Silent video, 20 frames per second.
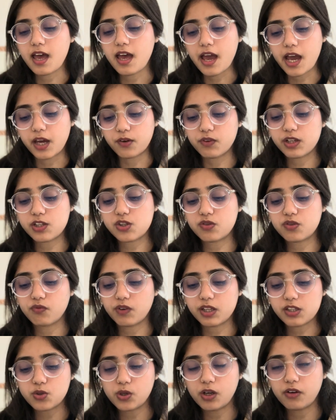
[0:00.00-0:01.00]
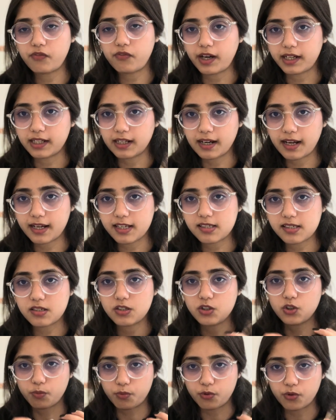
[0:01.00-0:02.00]
And once you have finalized
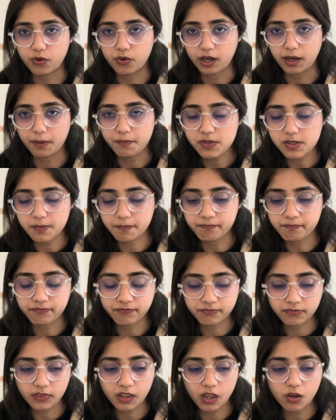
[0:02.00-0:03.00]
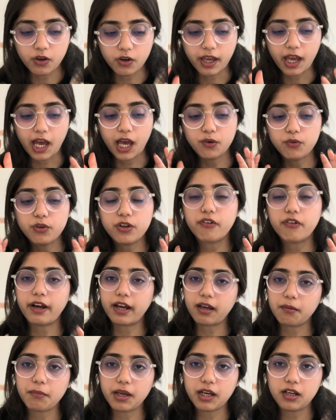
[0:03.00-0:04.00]
your programs, okay, I would
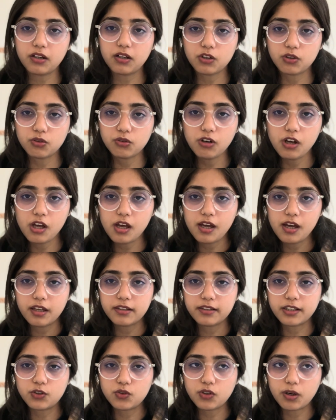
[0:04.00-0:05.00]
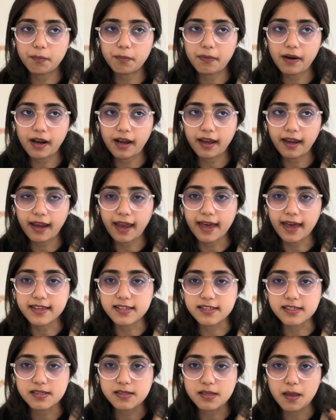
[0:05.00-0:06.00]
recommend you that you apply
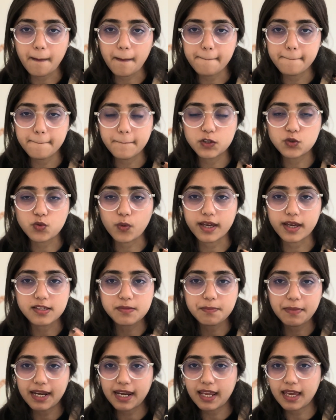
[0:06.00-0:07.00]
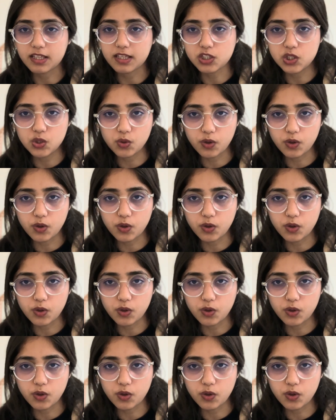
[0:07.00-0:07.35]
to as many as you